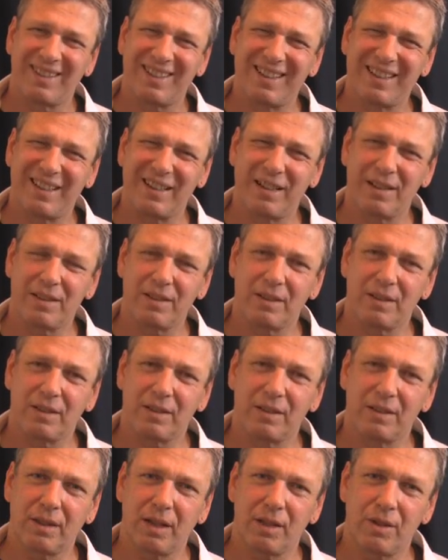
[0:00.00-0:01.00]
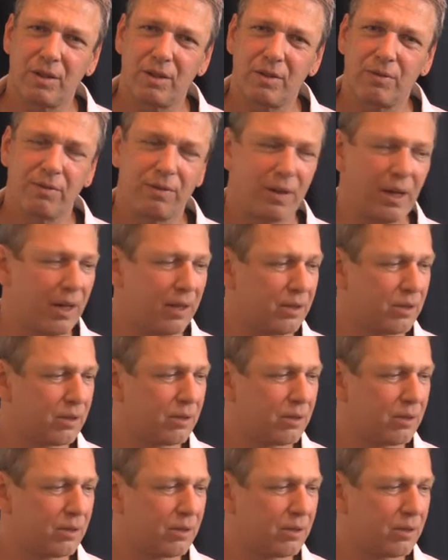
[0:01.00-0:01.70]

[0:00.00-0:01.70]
That's a touch flat.